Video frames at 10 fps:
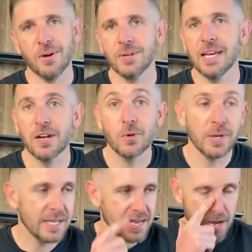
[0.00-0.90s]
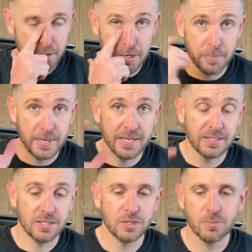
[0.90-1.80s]
get a quickie out here
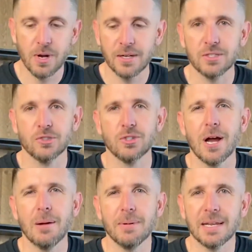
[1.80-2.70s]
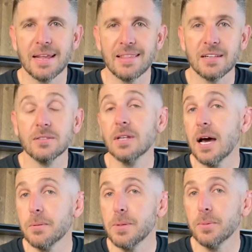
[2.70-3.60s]
because this product is dropping and I think a
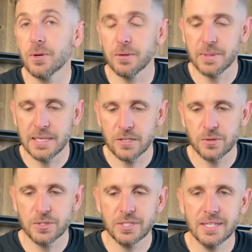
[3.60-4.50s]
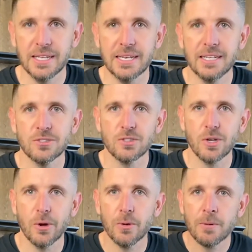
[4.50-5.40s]
lot of people are going to be interested in it.
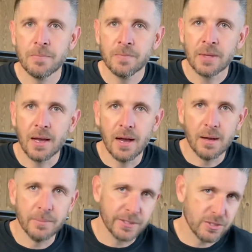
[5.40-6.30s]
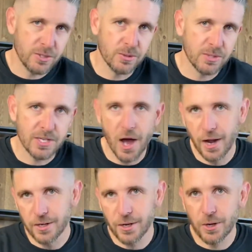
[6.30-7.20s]
So excuse the
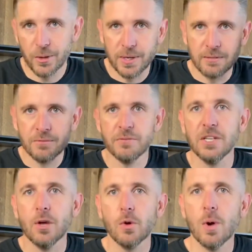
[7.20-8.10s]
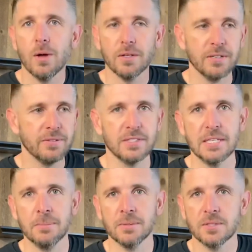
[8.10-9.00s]
audio and video quality if it
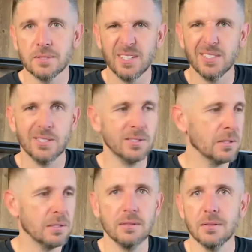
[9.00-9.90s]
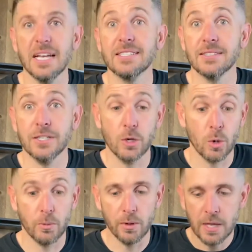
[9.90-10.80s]
seems a little less than
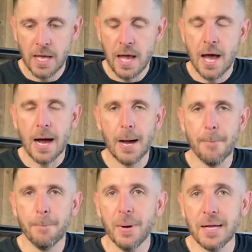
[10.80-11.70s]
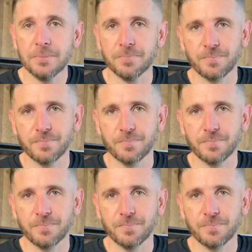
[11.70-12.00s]
normal. But